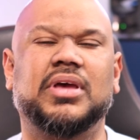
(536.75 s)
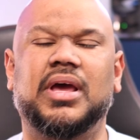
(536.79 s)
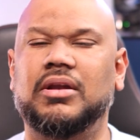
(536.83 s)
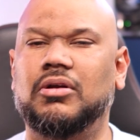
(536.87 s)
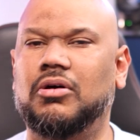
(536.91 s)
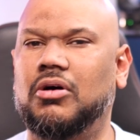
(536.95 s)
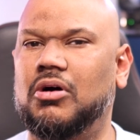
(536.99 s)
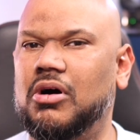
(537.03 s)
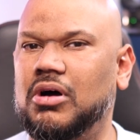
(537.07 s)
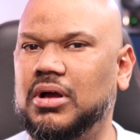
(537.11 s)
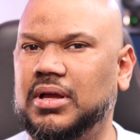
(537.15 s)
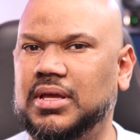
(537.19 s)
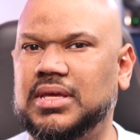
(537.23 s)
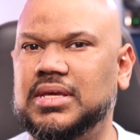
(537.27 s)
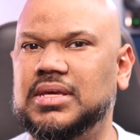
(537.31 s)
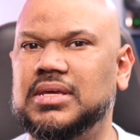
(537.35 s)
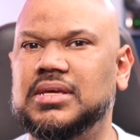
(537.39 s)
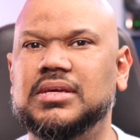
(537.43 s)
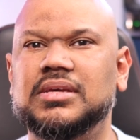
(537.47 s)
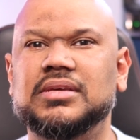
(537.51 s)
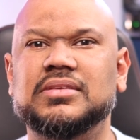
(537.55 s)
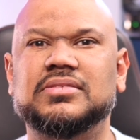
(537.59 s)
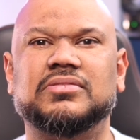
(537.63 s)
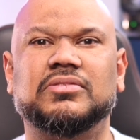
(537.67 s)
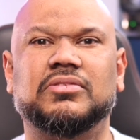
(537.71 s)
and
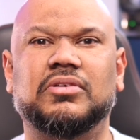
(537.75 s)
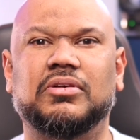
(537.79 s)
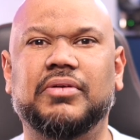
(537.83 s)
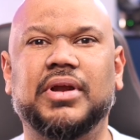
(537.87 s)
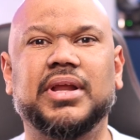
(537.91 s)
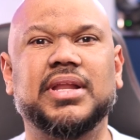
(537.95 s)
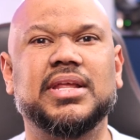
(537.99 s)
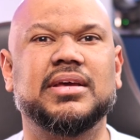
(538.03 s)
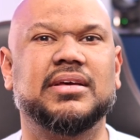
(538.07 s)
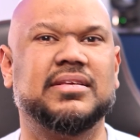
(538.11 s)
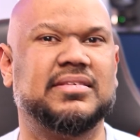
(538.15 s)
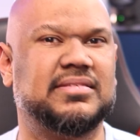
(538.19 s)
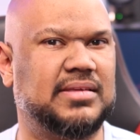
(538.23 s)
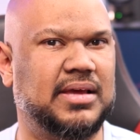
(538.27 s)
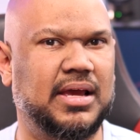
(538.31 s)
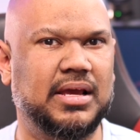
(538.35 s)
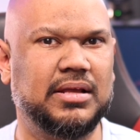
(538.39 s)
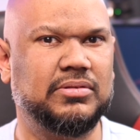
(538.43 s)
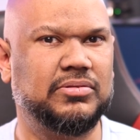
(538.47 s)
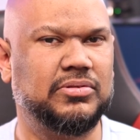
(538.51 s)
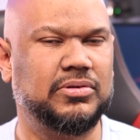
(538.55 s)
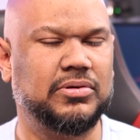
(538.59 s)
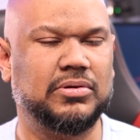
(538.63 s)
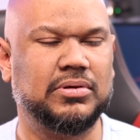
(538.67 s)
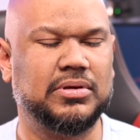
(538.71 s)
hotkeys already
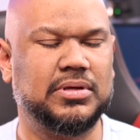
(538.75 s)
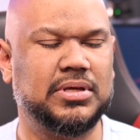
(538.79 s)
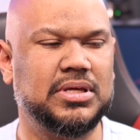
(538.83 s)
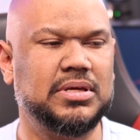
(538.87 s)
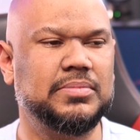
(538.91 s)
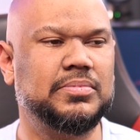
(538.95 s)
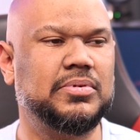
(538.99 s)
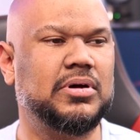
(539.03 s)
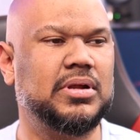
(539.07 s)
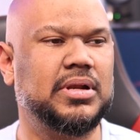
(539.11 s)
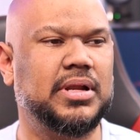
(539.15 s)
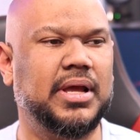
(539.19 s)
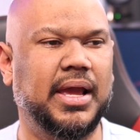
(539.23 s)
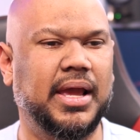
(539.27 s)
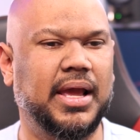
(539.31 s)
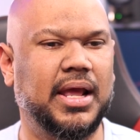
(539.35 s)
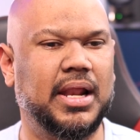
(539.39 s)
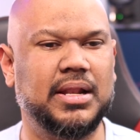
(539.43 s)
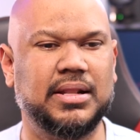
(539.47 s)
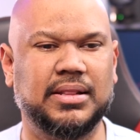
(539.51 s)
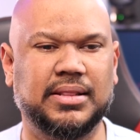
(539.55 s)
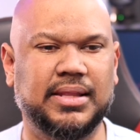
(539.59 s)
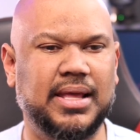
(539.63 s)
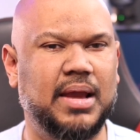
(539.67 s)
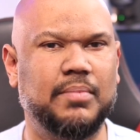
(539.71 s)
assigned to your keyboard,
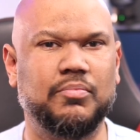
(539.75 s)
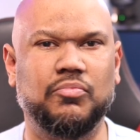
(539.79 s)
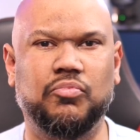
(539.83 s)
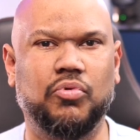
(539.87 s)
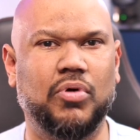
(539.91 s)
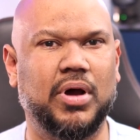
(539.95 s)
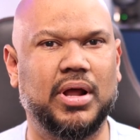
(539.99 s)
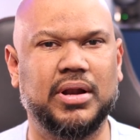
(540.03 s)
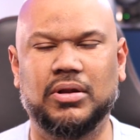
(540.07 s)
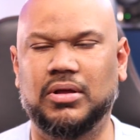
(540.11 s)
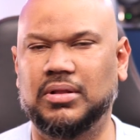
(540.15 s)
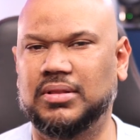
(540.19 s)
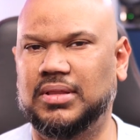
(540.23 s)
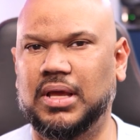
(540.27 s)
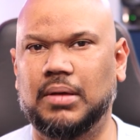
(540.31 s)
and tab 1 or